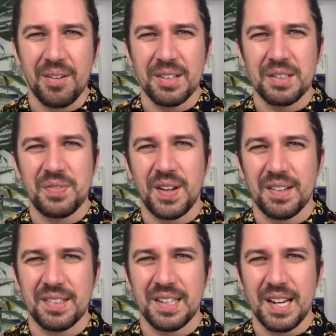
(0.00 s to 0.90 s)
on his
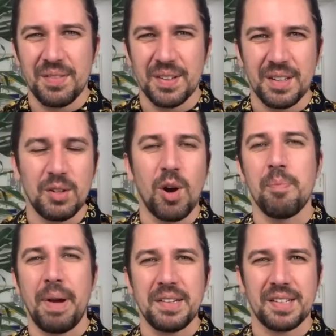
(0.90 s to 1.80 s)
first 11 that you
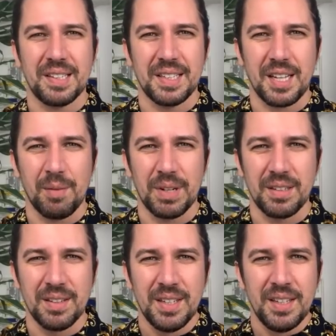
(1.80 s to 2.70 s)
are basically coming